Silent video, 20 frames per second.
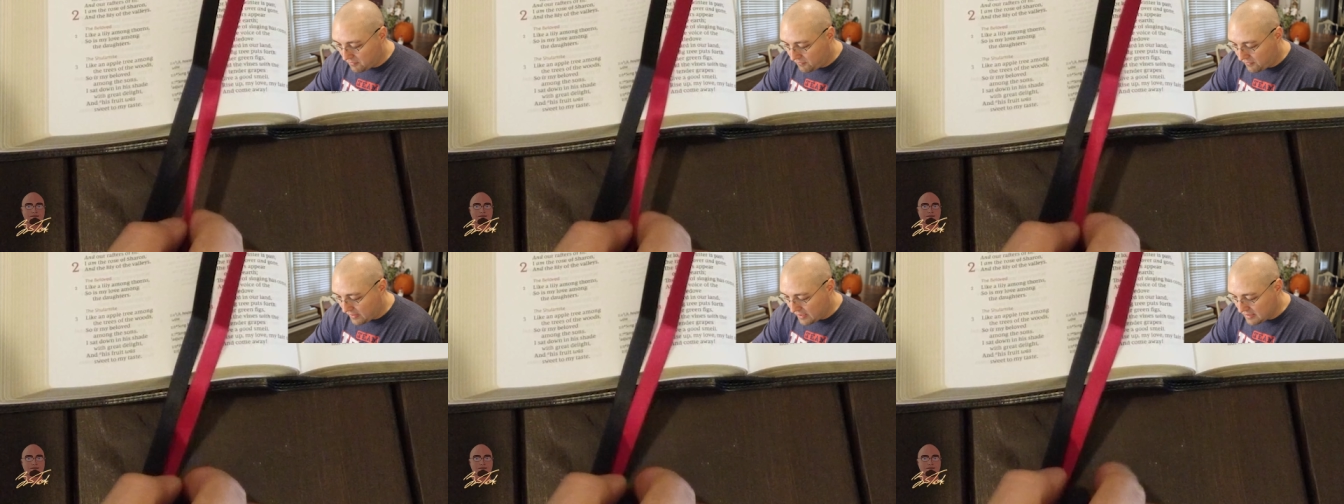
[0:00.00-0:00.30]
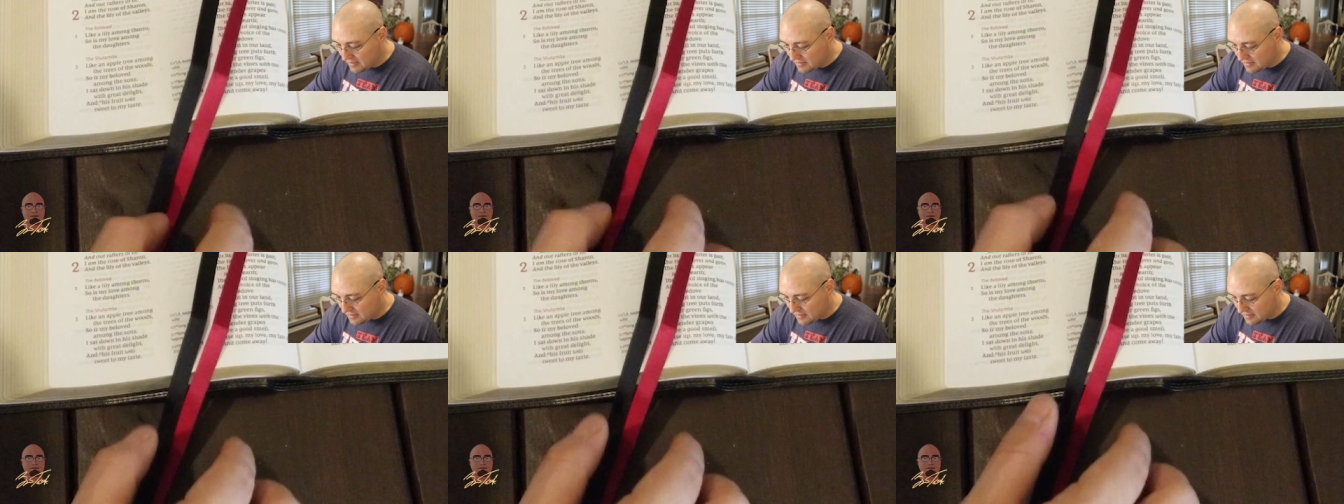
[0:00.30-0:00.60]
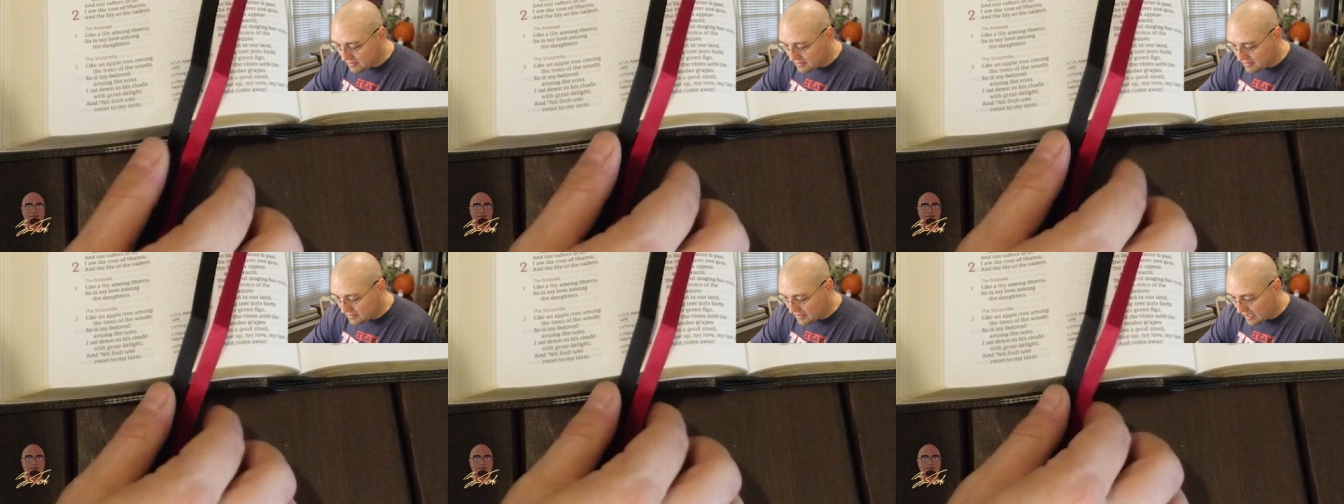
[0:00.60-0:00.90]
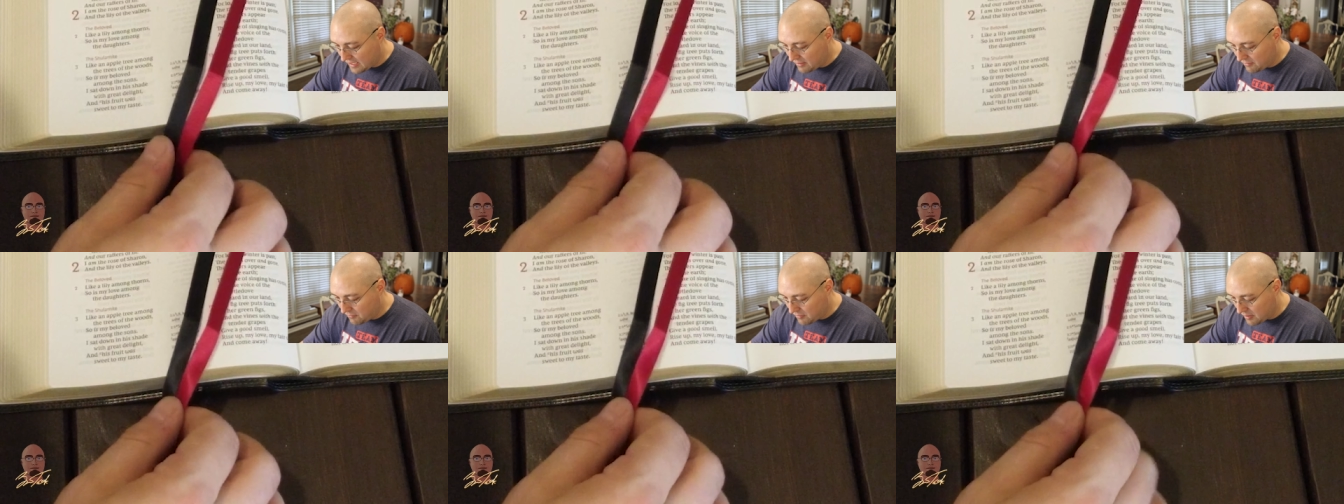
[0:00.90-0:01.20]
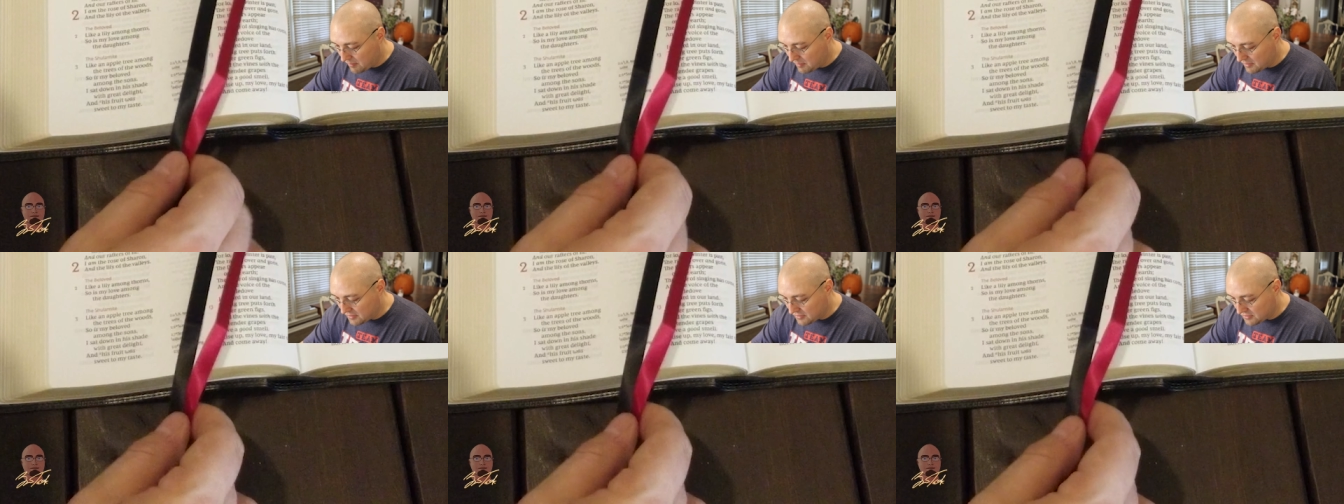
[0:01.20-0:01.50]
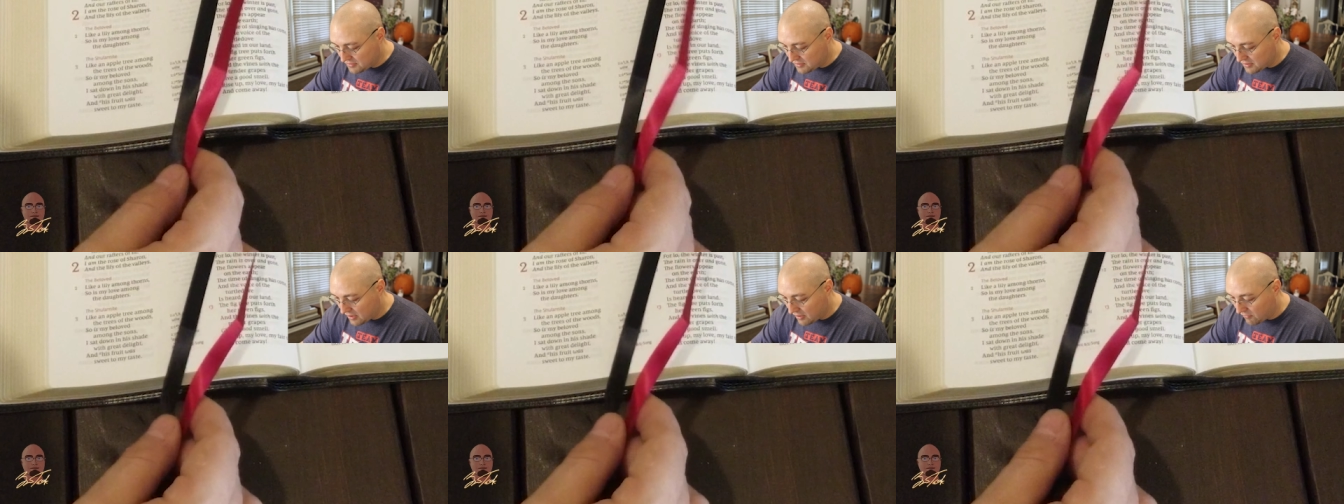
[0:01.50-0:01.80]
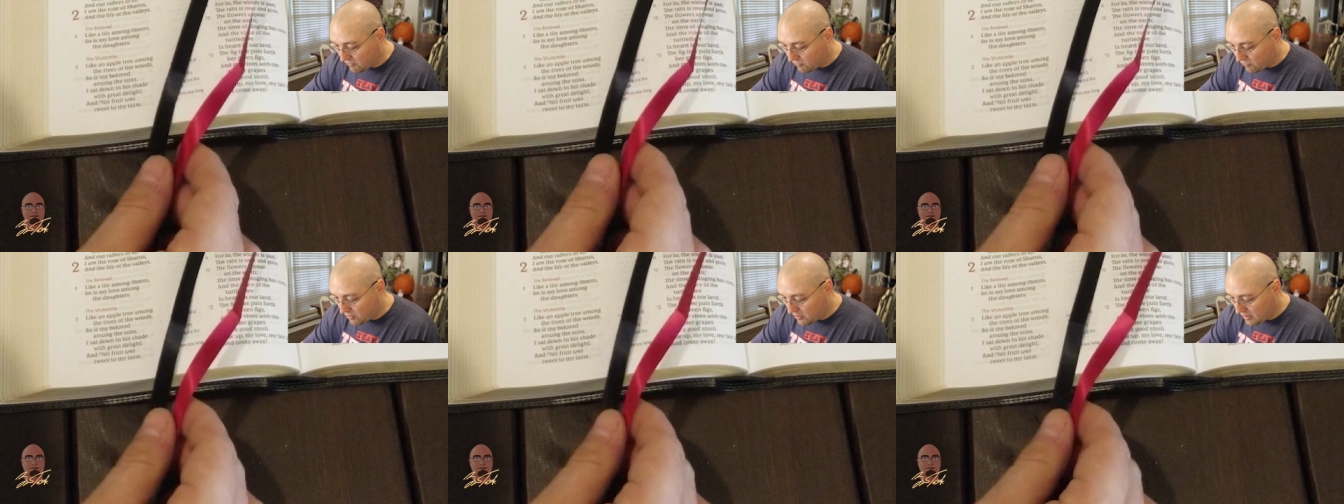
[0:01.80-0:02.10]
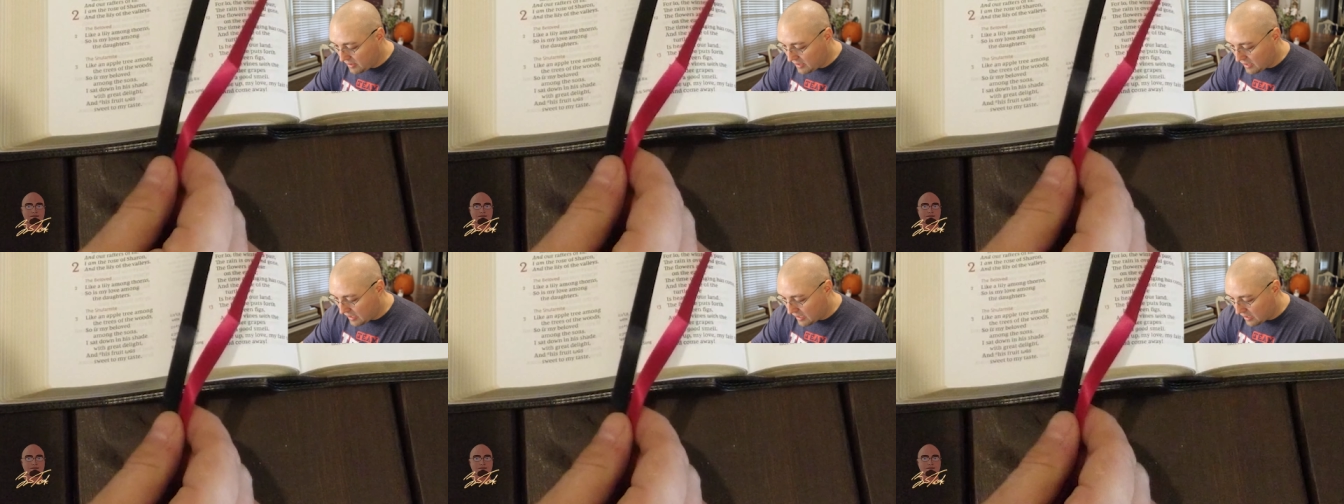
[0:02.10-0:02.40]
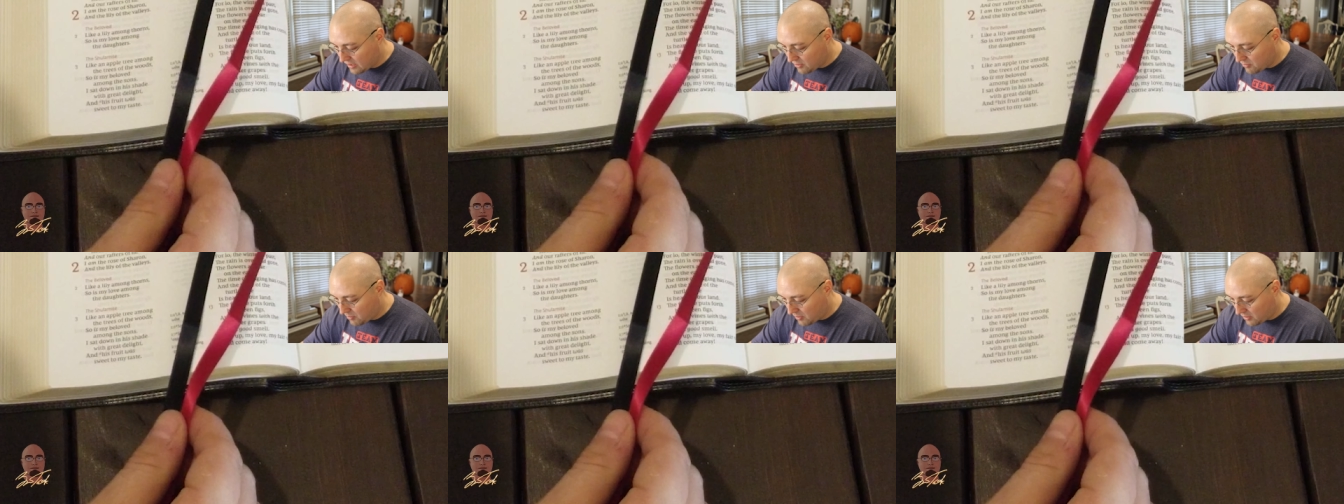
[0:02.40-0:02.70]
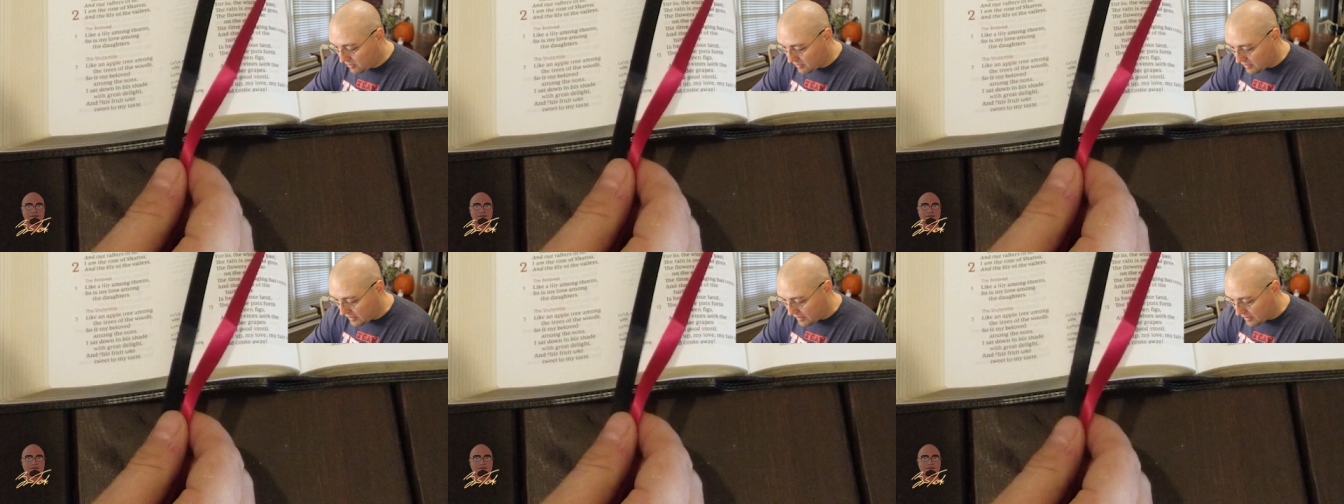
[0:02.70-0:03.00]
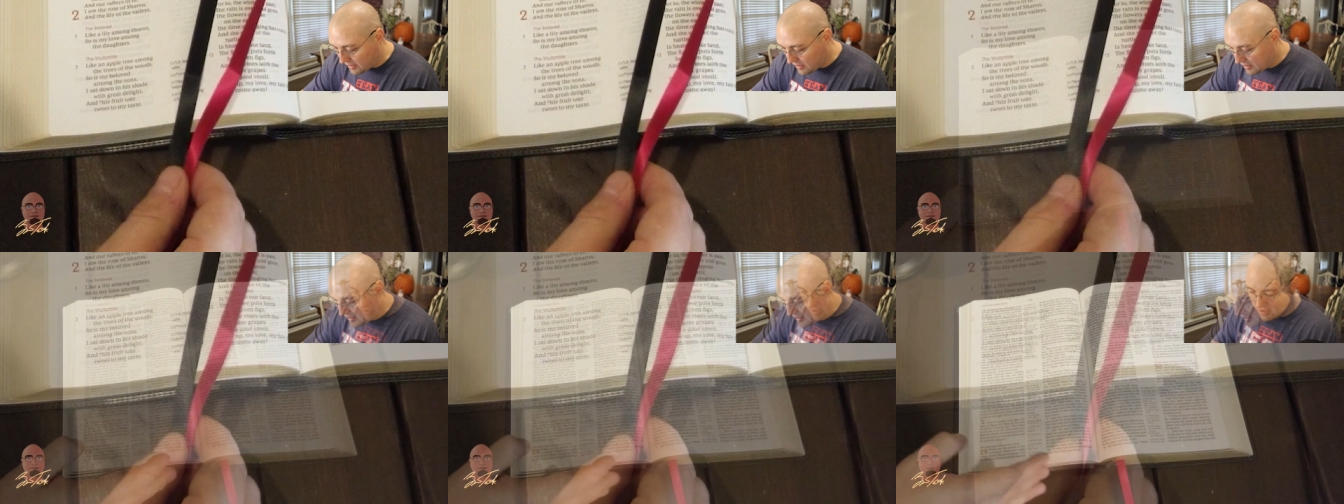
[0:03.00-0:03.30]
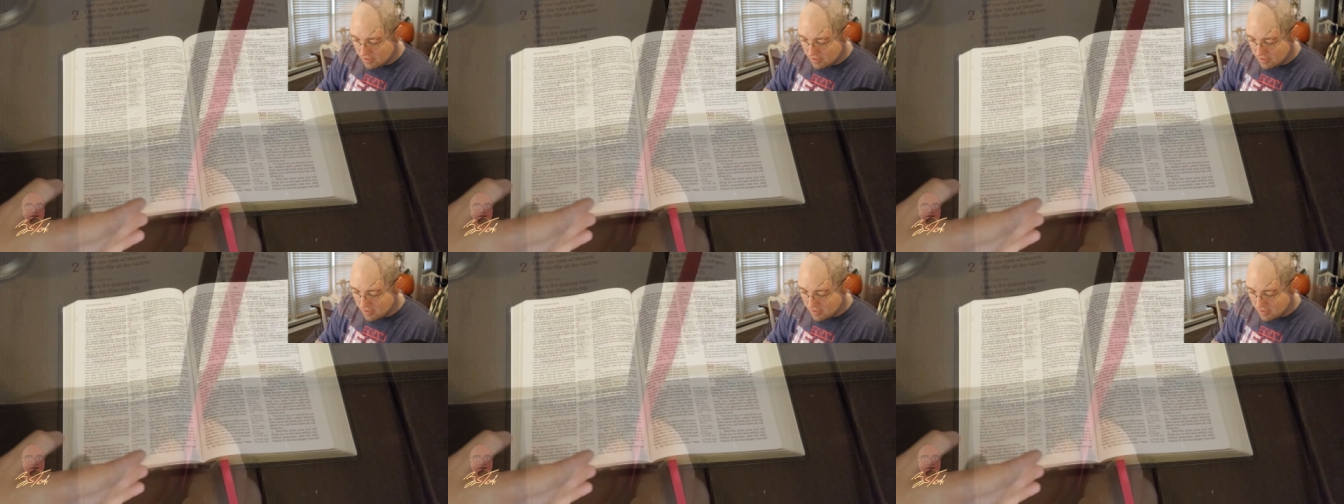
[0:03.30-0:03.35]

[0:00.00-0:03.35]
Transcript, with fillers: faced satin ribbons of really high quality.